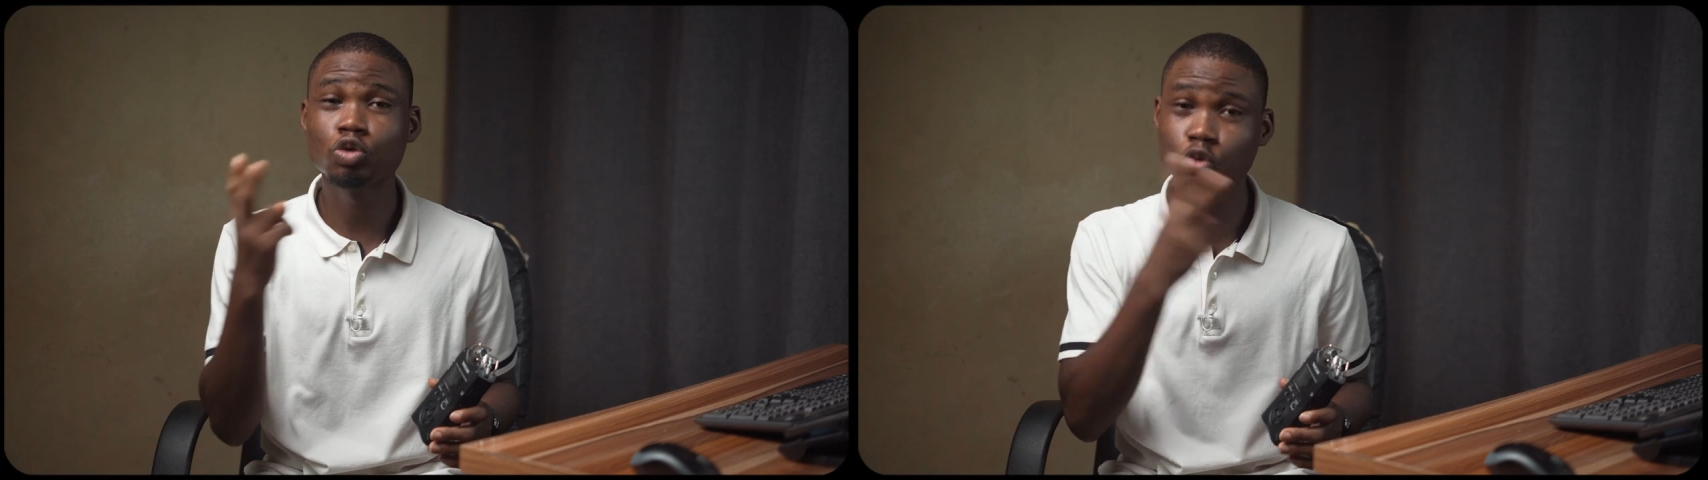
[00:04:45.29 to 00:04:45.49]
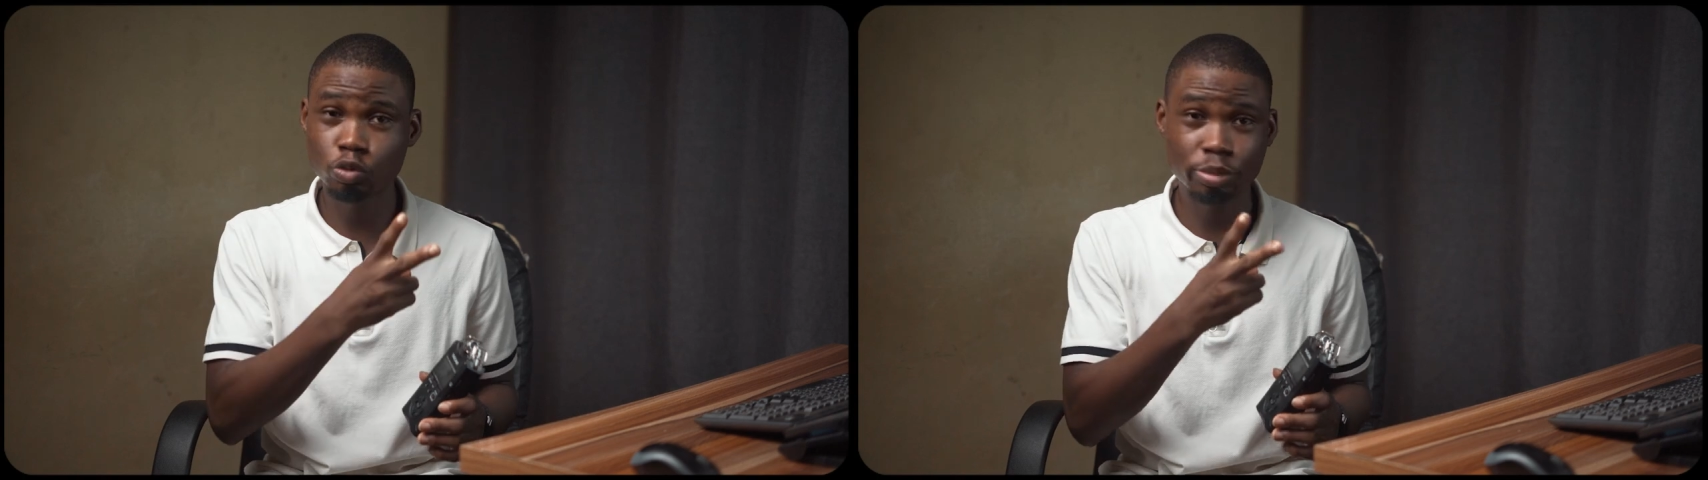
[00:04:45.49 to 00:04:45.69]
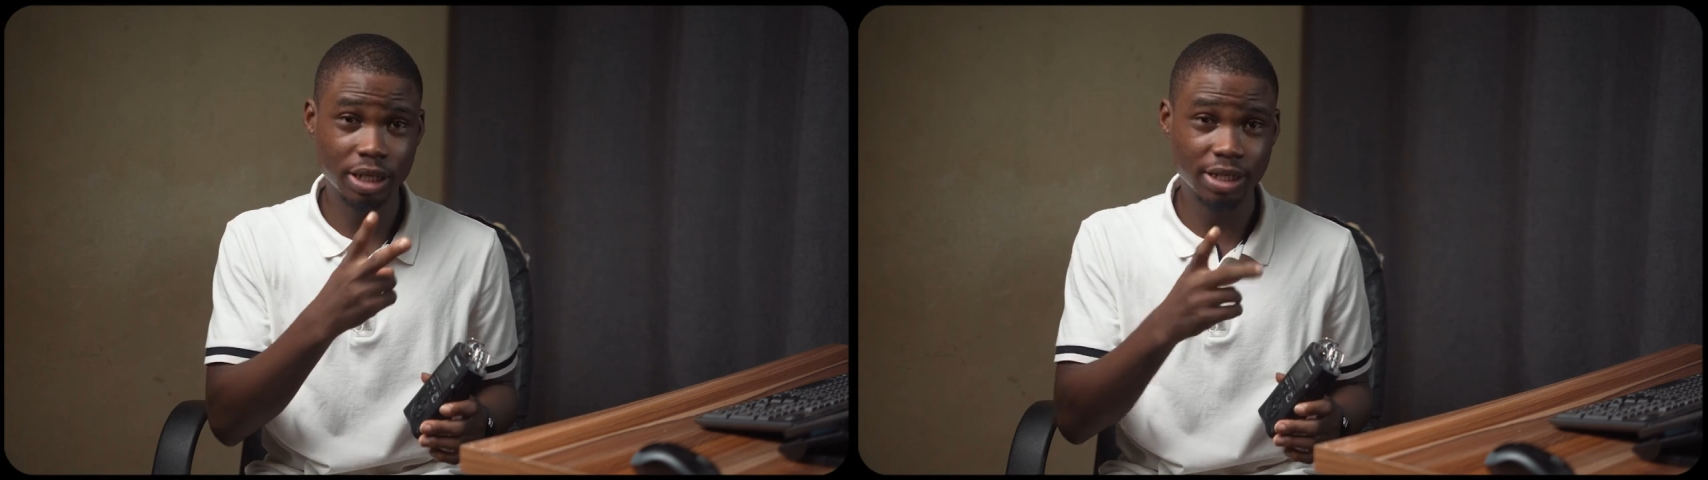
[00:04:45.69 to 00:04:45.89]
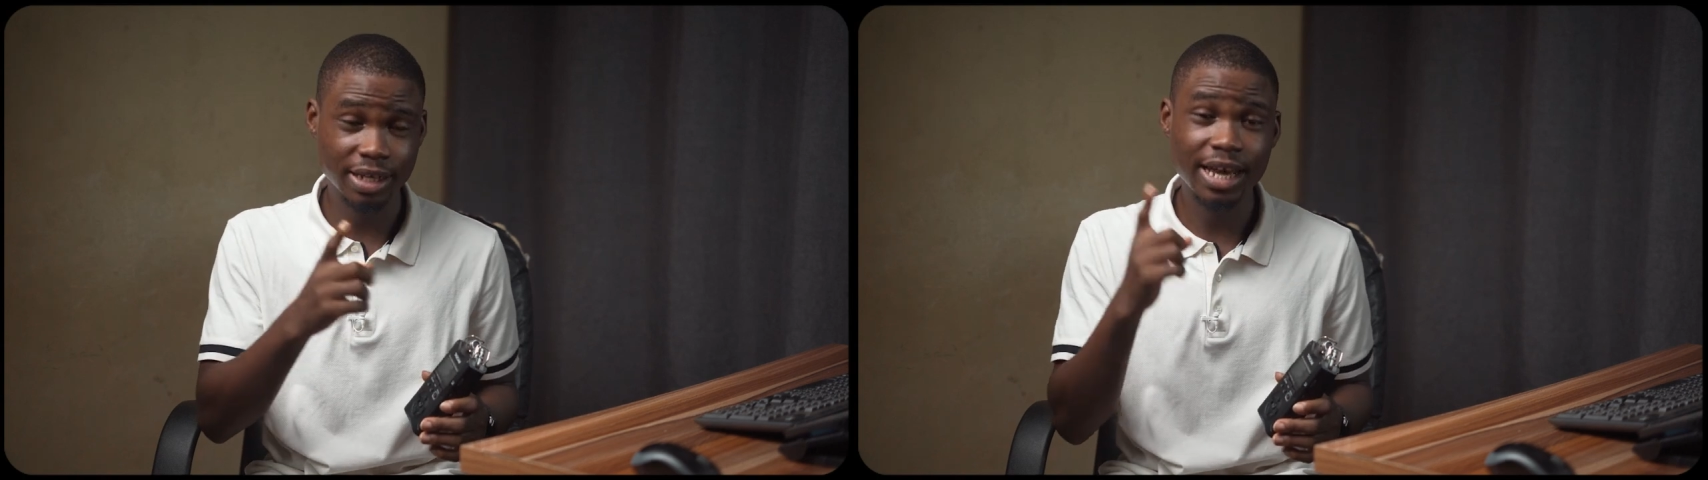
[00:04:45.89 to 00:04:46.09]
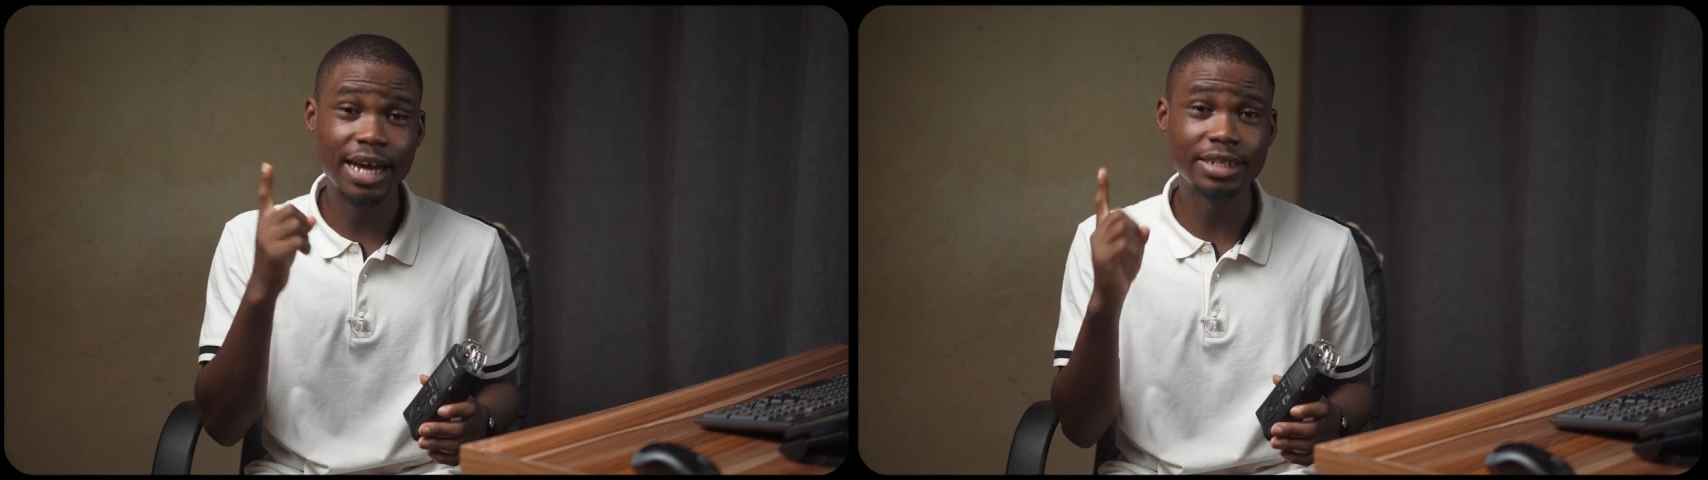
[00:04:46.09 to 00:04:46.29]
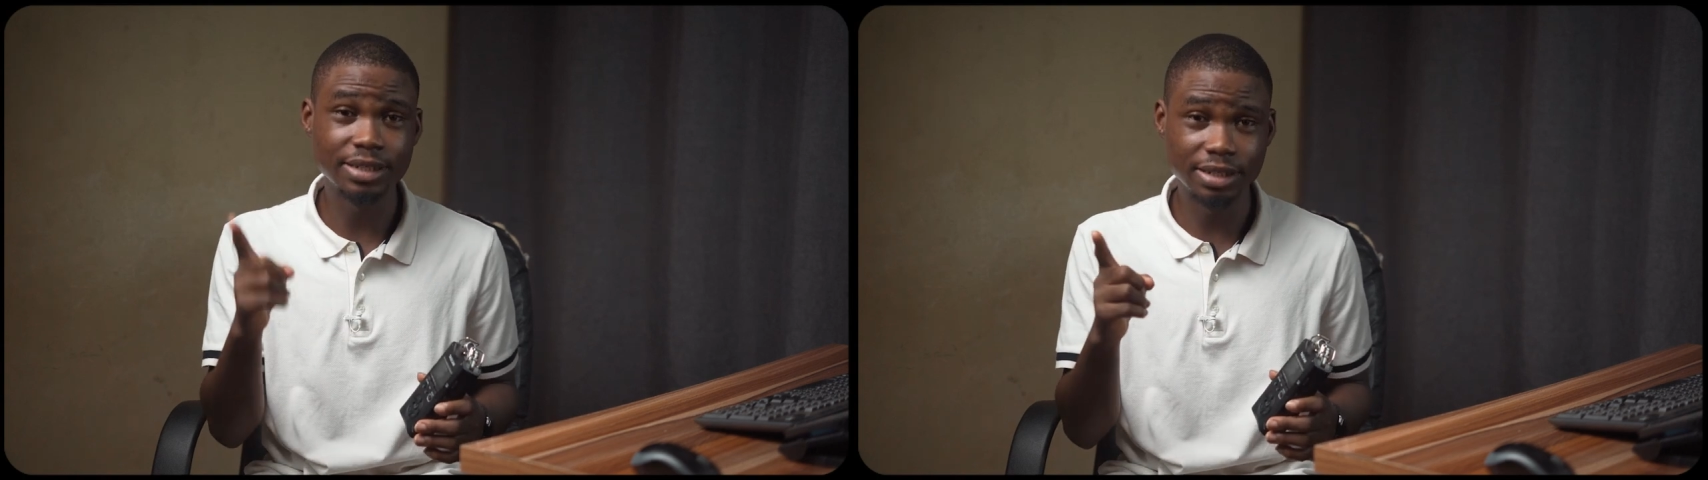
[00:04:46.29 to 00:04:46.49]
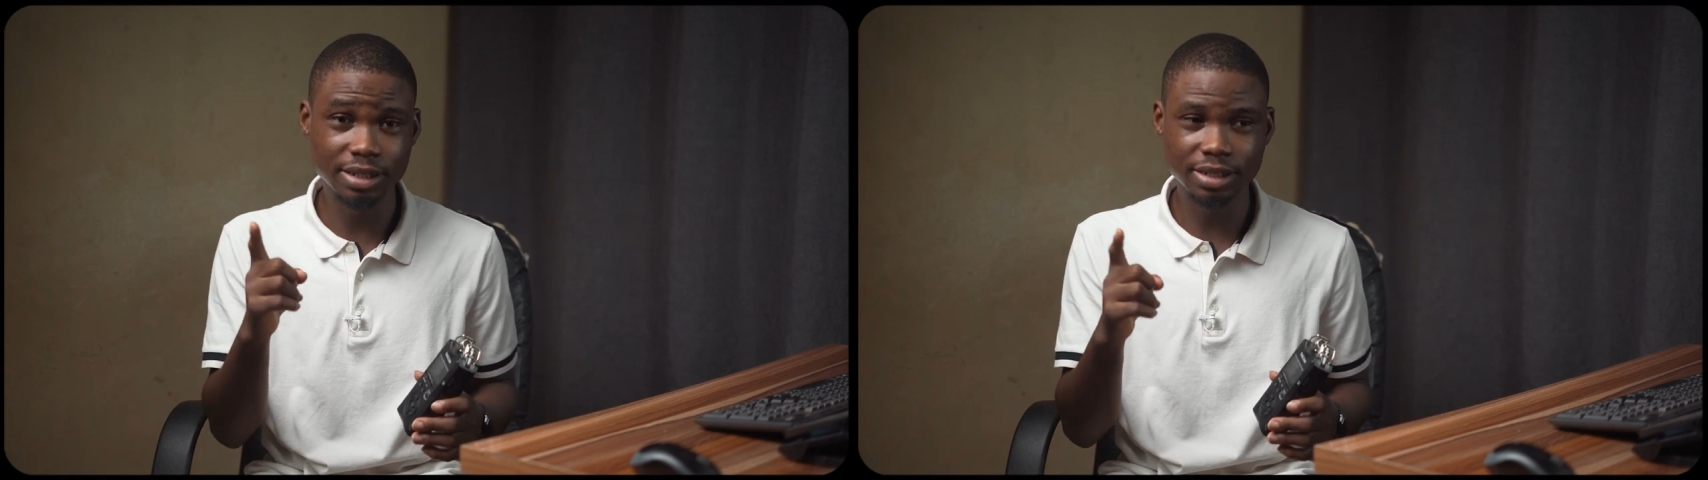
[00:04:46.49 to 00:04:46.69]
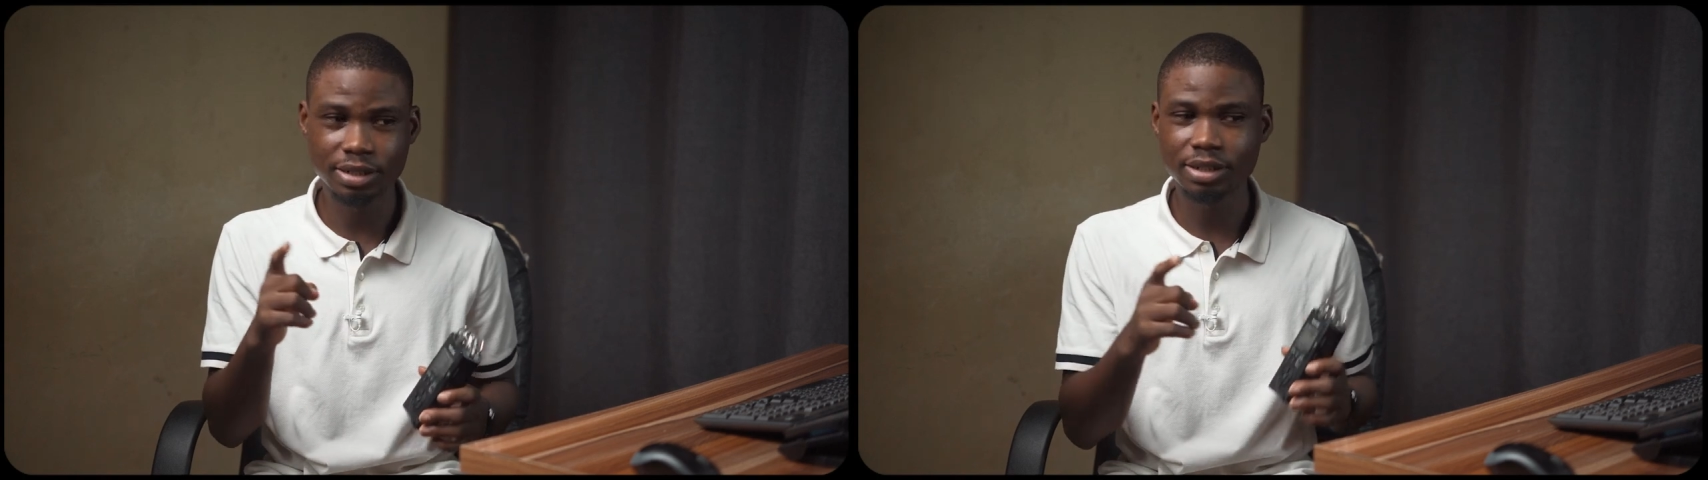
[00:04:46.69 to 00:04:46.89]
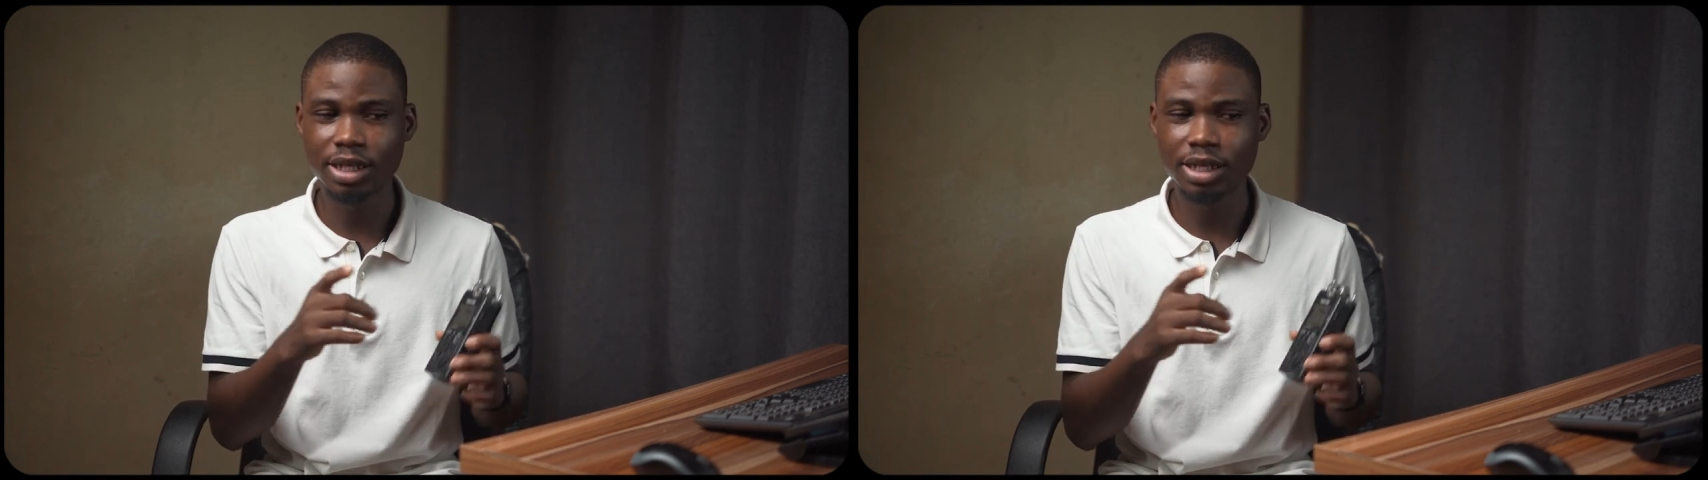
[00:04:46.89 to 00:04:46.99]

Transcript: two bands and a DJ.